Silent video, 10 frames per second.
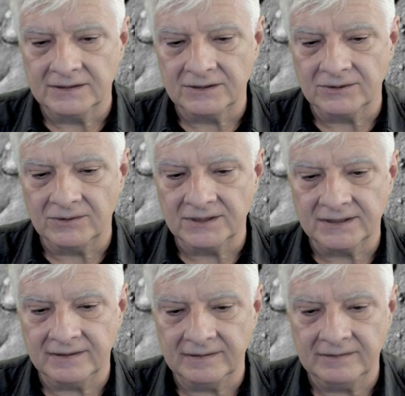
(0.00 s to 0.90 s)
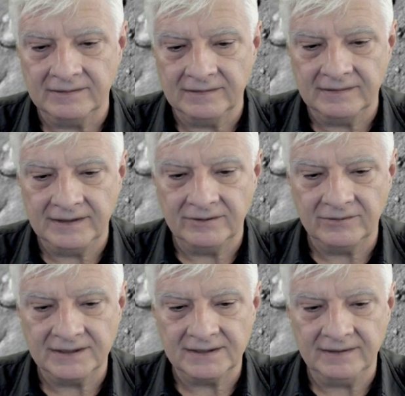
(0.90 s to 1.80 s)
This is also
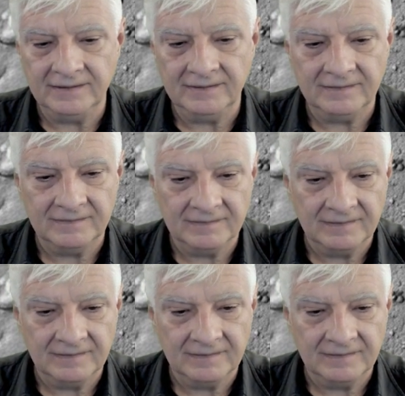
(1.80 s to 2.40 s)
interesting.